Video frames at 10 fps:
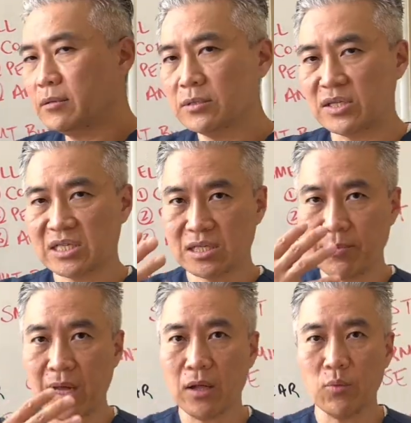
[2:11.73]
the
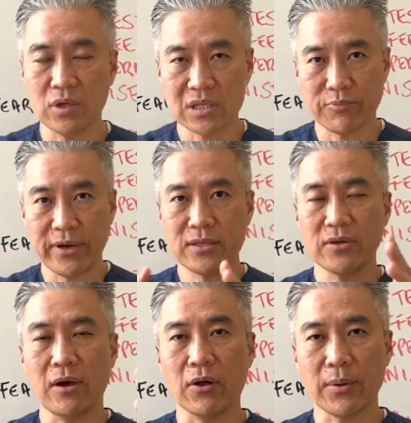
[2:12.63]
smell will spread
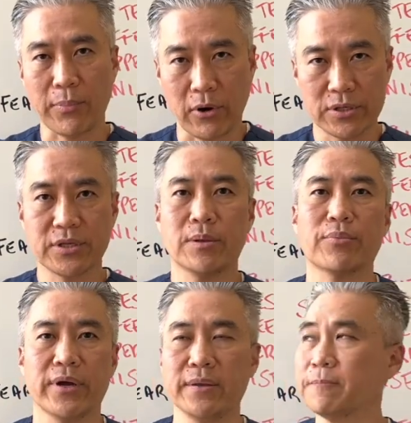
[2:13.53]
to other parts of the
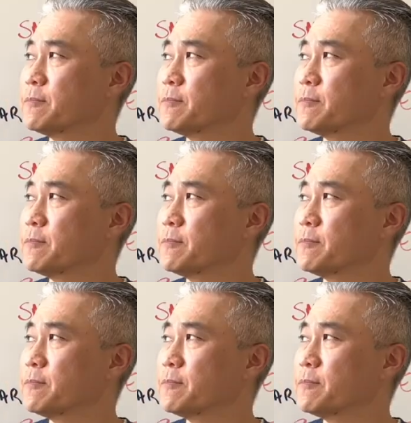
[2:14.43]
brain.